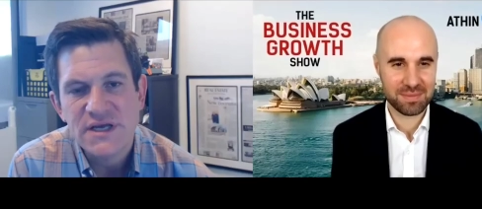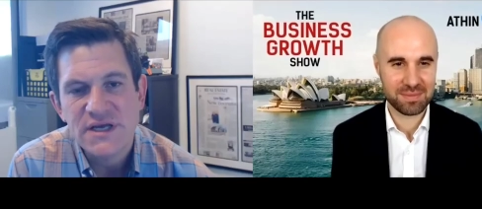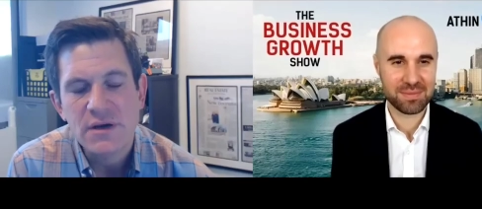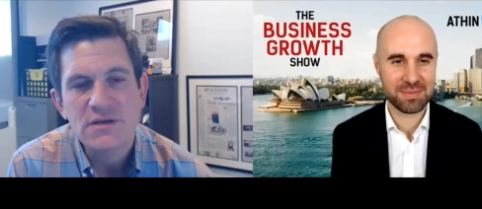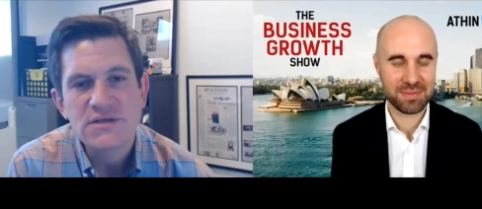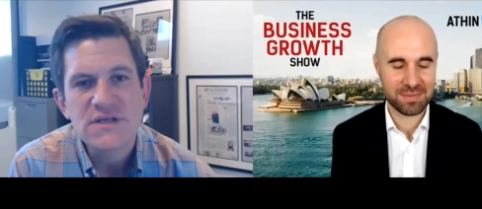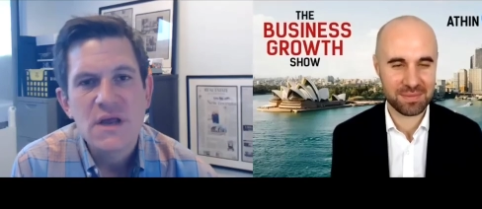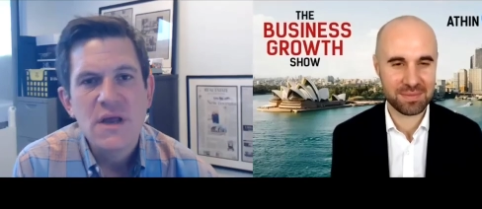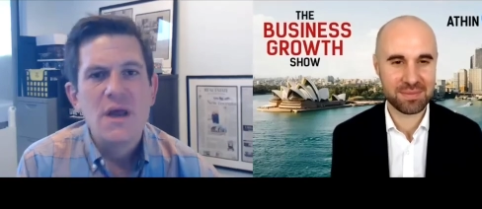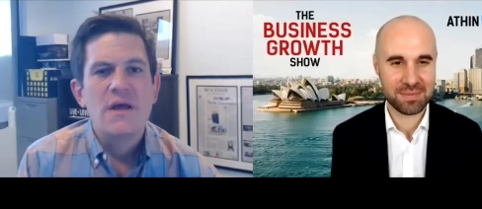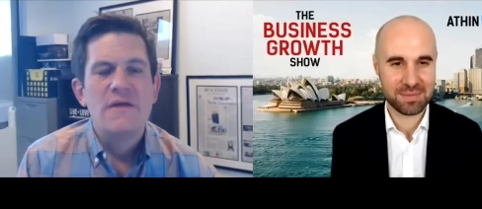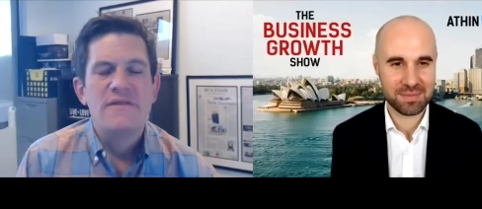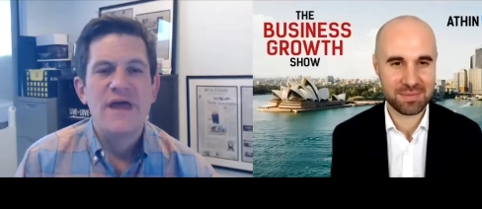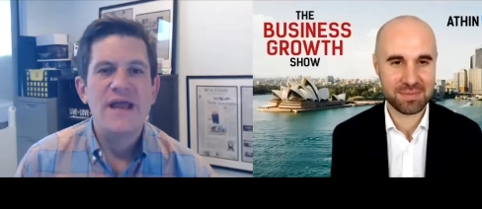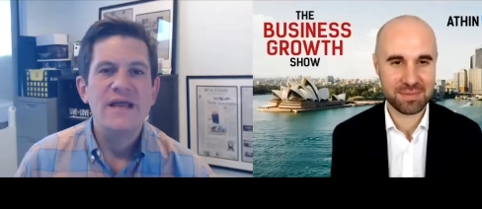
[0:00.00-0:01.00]
Speaker 1: leaders.
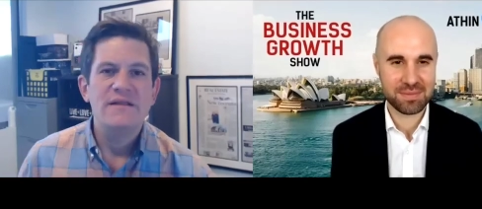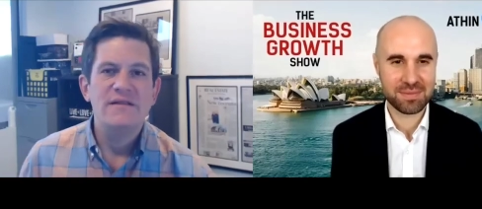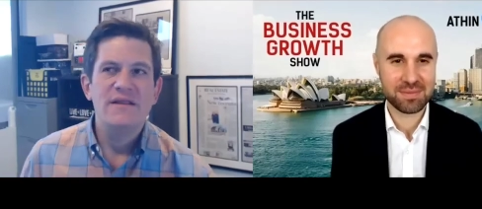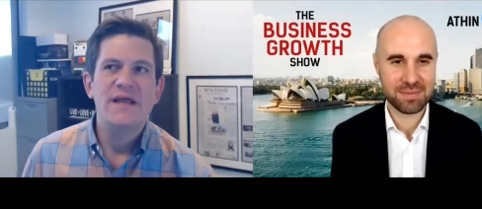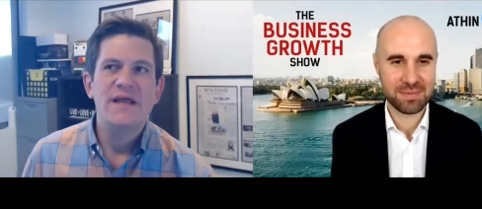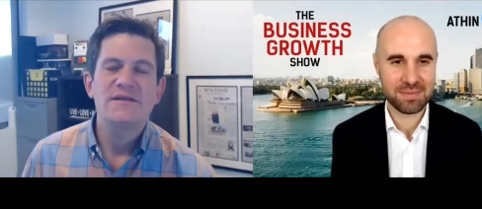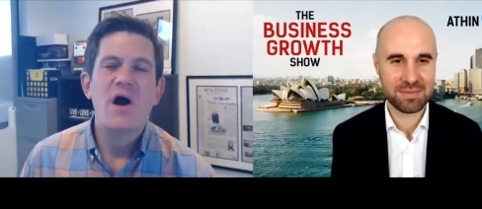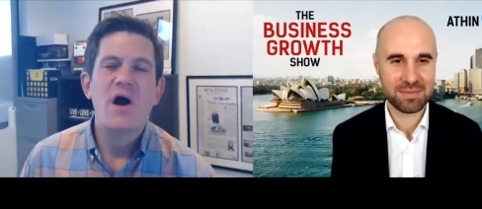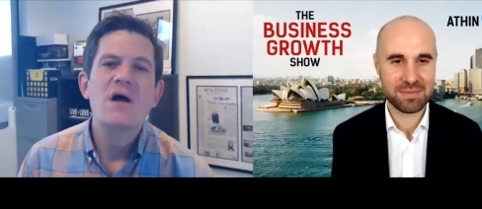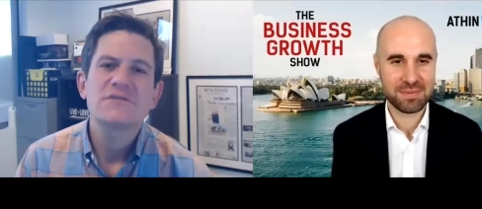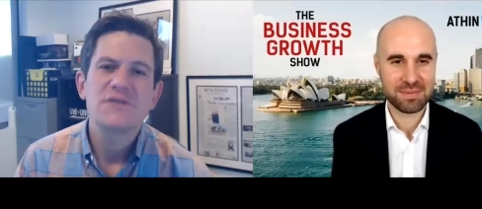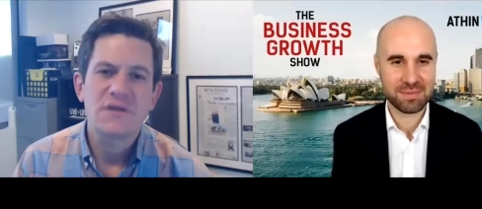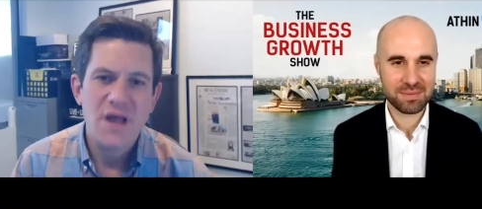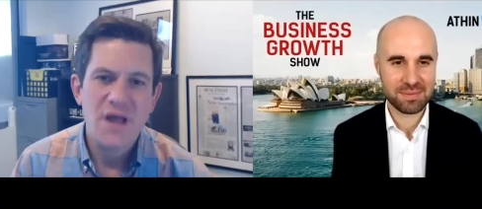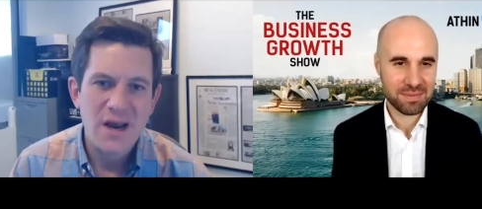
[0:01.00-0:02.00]
They they
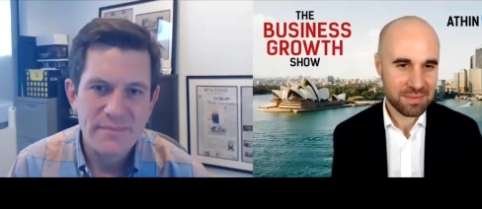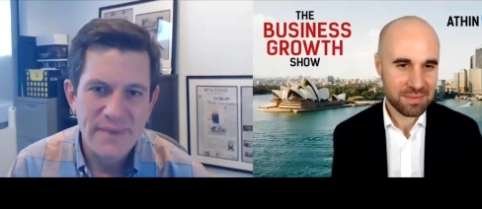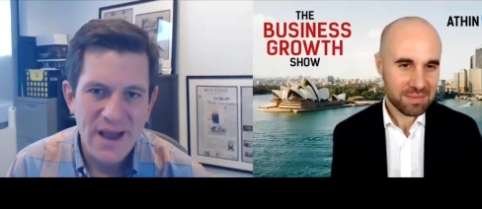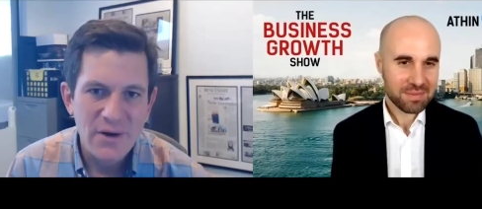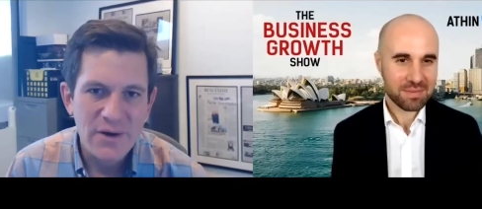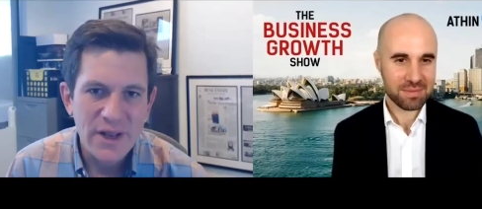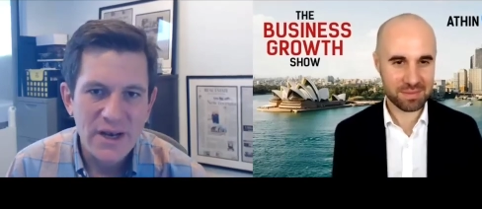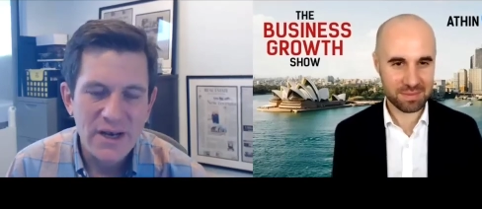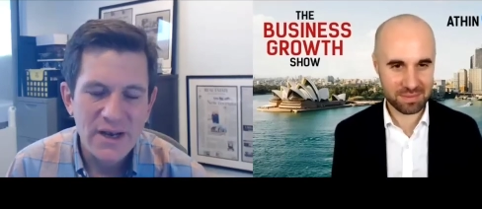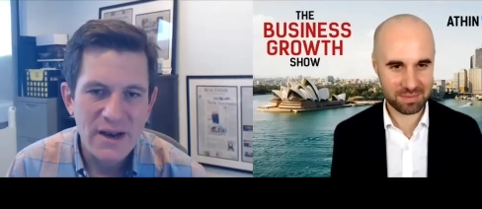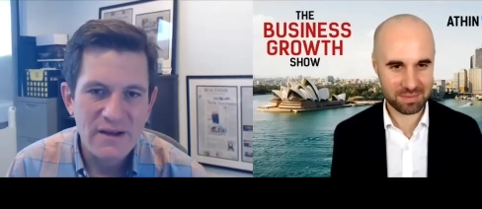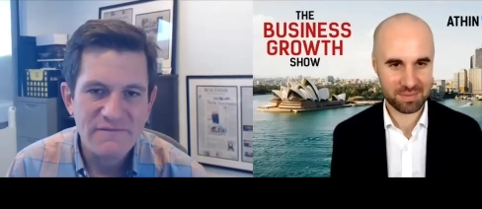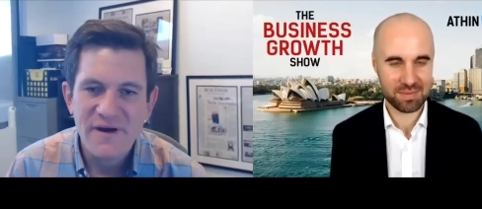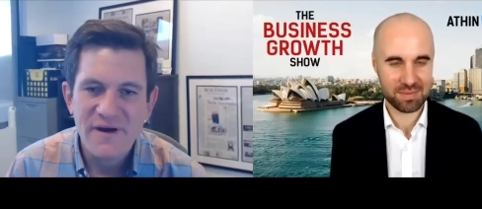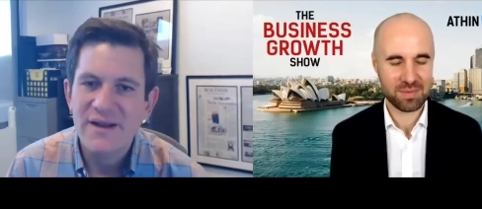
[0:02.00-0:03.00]
talked a lot about it, and
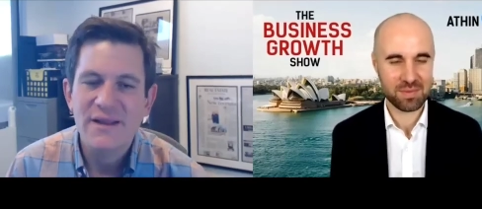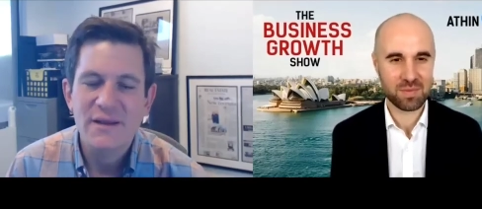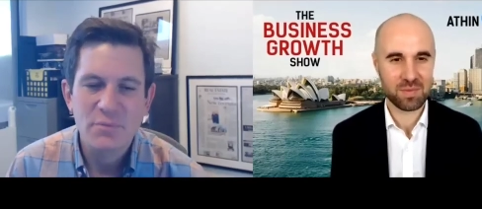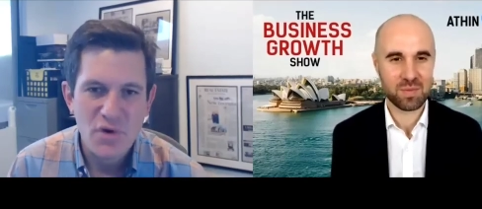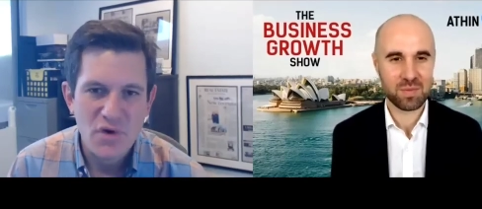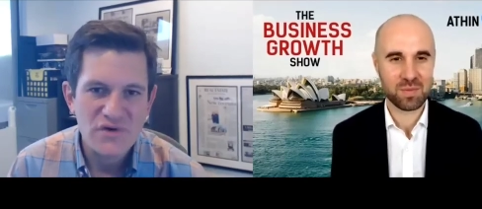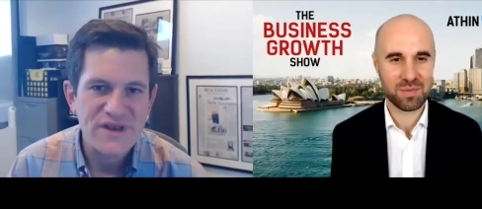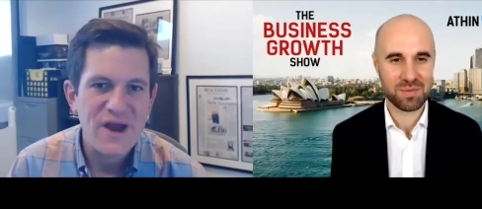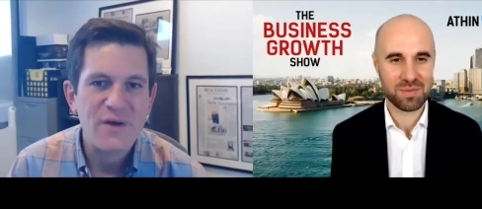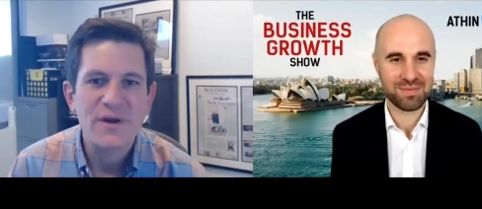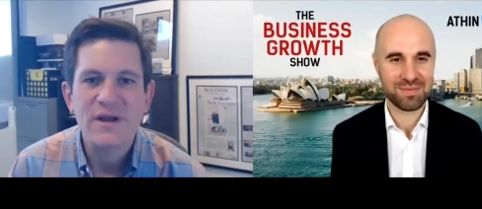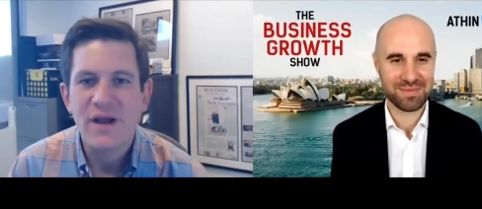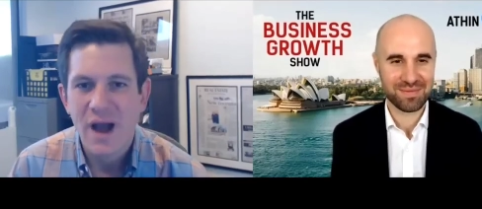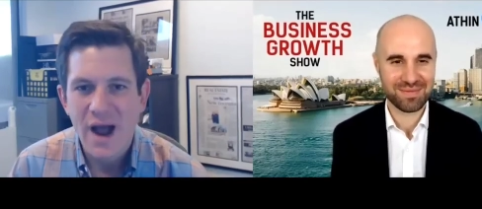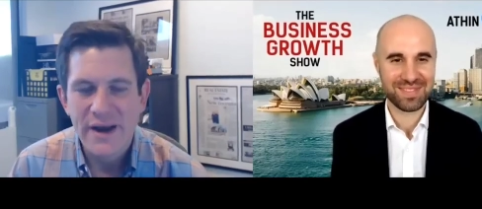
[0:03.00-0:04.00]
I finally broke down
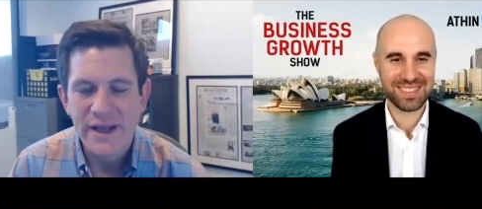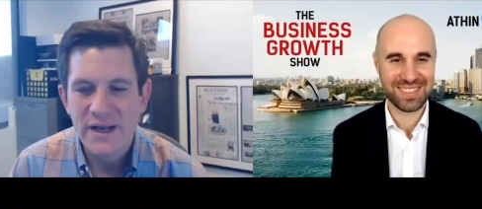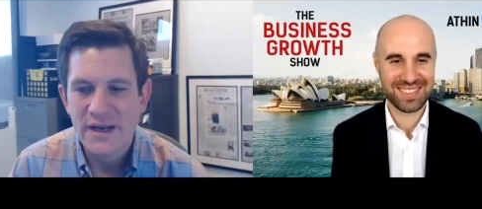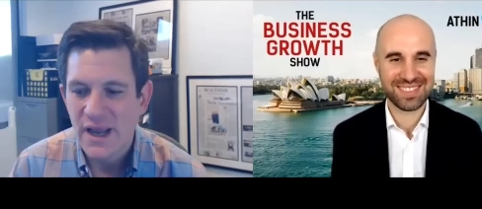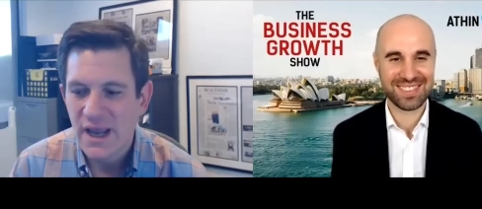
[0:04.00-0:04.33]
and got it.